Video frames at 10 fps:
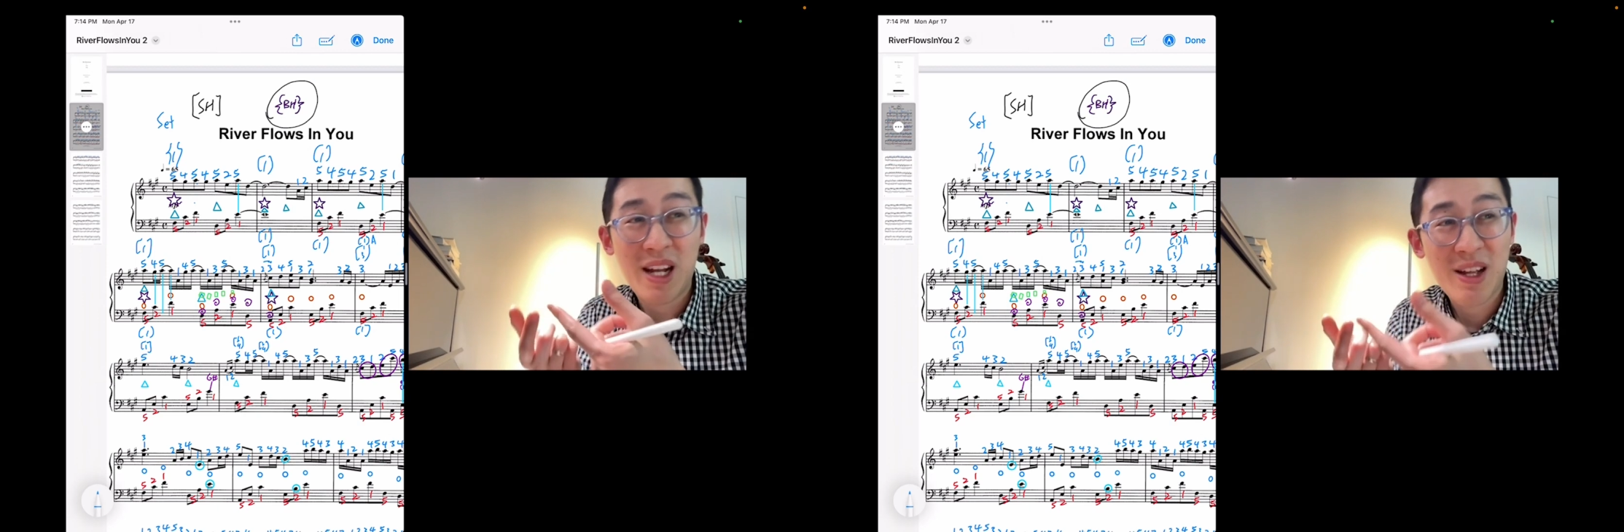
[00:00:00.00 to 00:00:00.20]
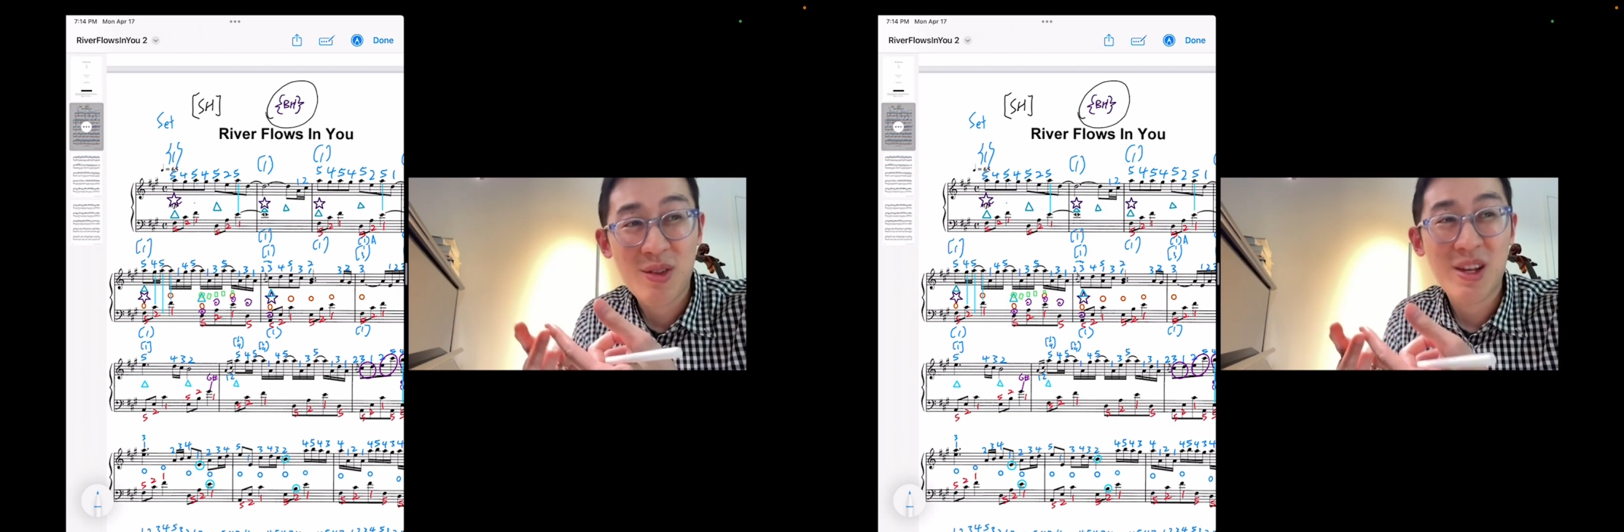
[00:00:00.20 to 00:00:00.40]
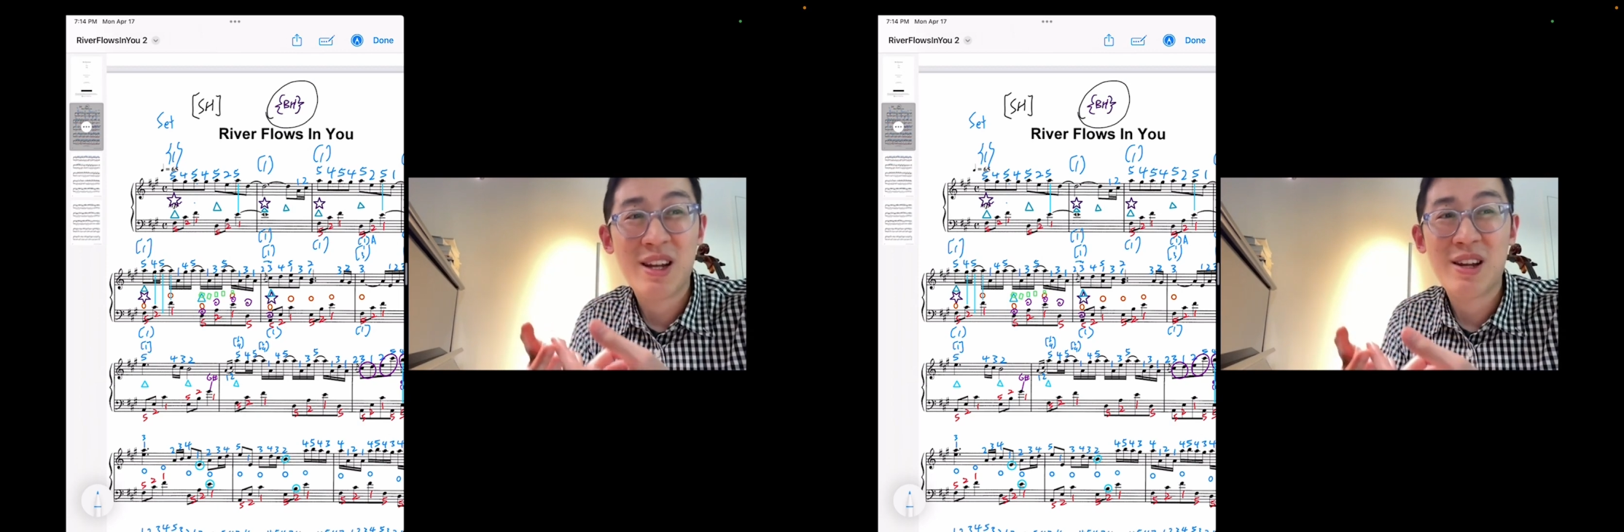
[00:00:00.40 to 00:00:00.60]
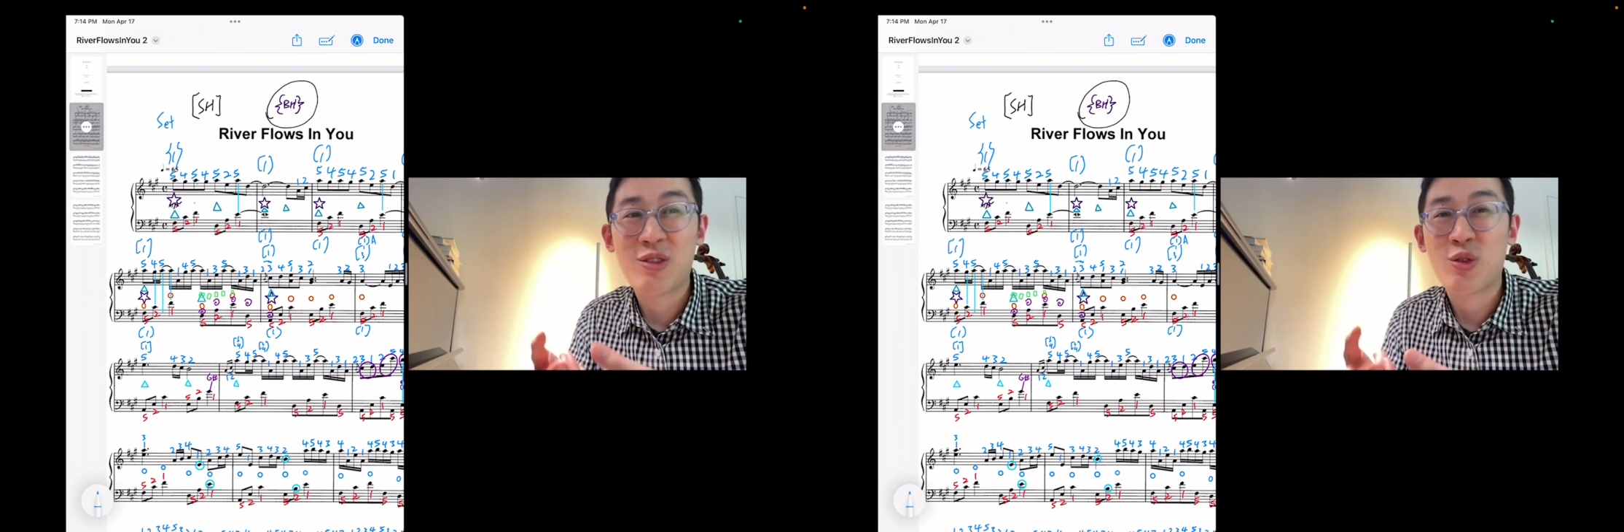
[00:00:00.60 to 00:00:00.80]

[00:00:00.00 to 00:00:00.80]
hand sets,